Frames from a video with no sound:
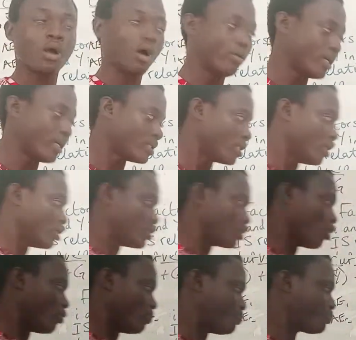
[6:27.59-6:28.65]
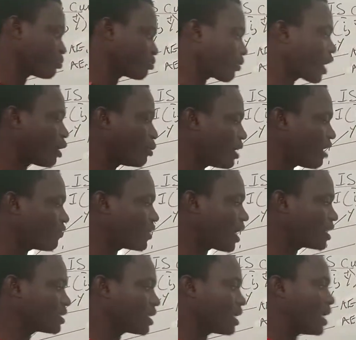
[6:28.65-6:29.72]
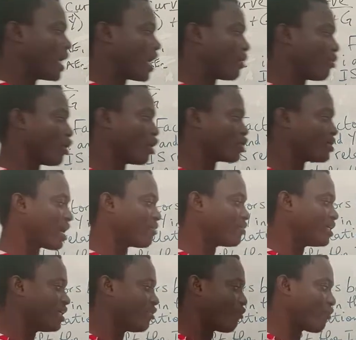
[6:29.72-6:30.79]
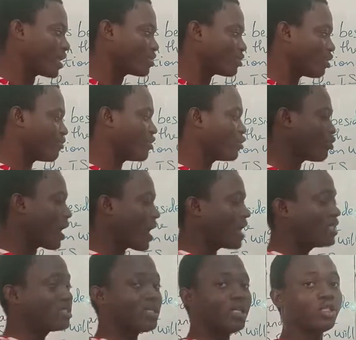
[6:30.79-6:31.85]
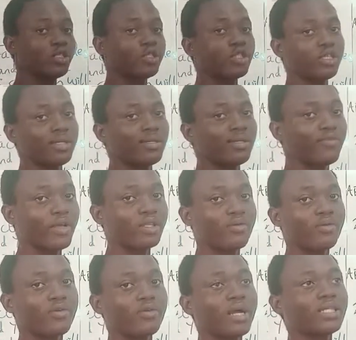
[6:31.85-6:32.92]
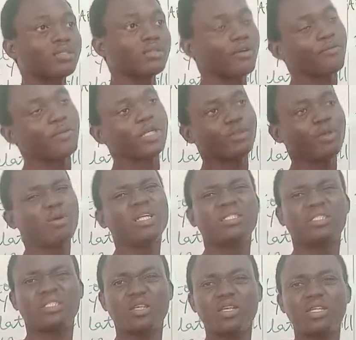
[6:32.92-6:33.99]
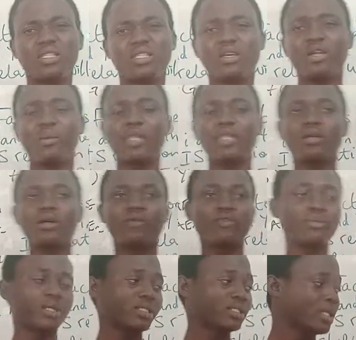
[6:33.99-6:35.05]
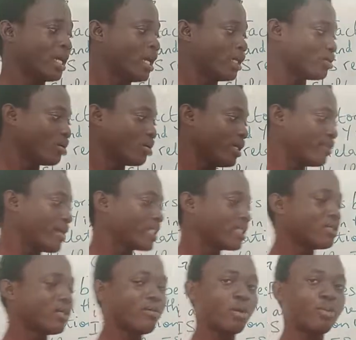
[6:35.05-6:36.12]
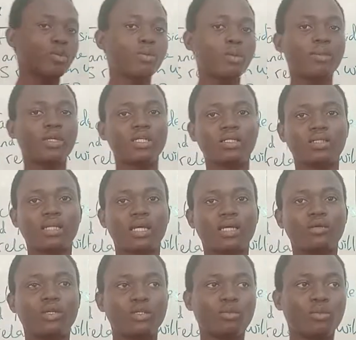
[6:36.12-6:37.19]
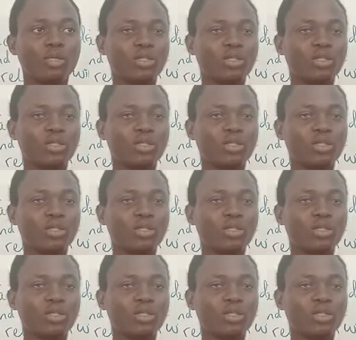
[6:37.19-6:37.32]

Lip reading: Alright, so we have that, and we also have effect of a rise in G, effect of a rise in government spending. Well, it's still about the government. So a rise in government will put more money into circulation,